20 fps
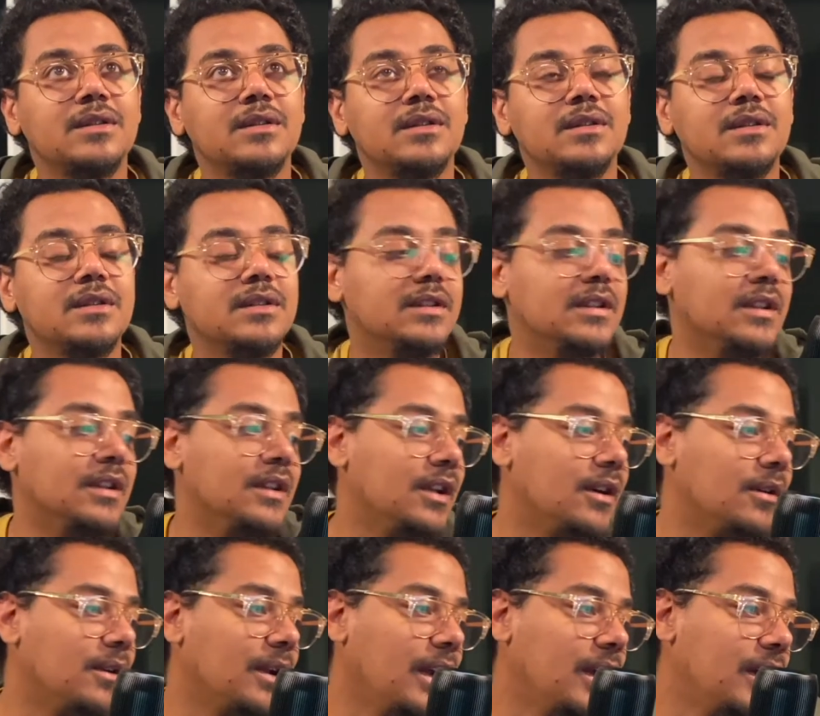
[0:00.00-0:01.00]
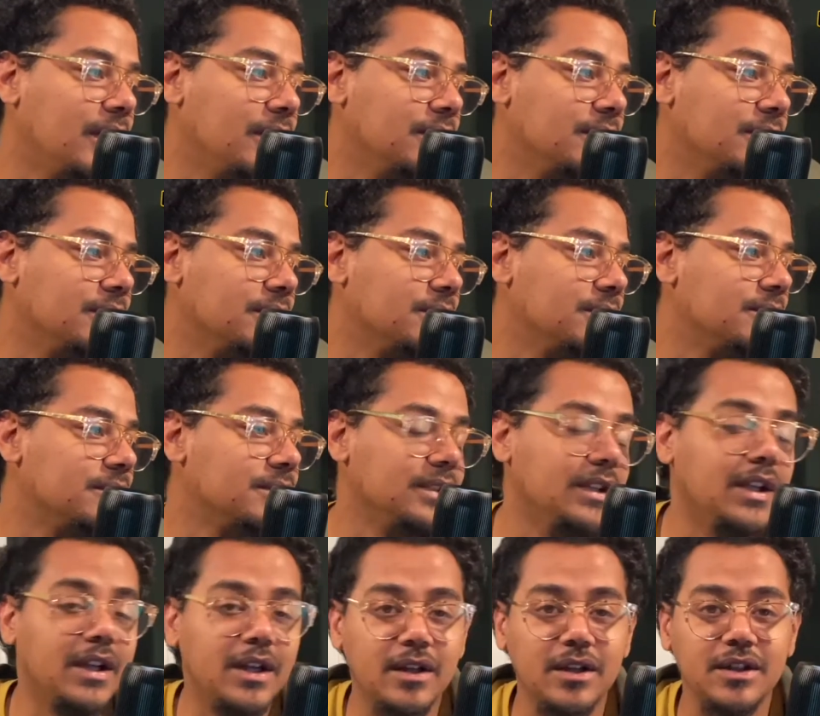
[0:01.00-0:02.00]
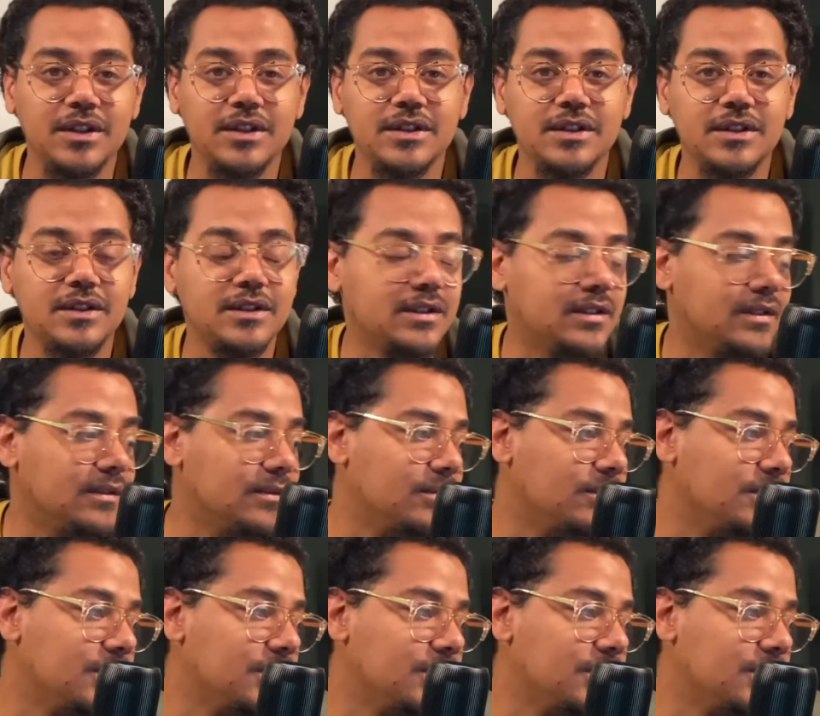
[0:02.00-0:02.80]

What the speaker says: Didn't know that. Yeah, we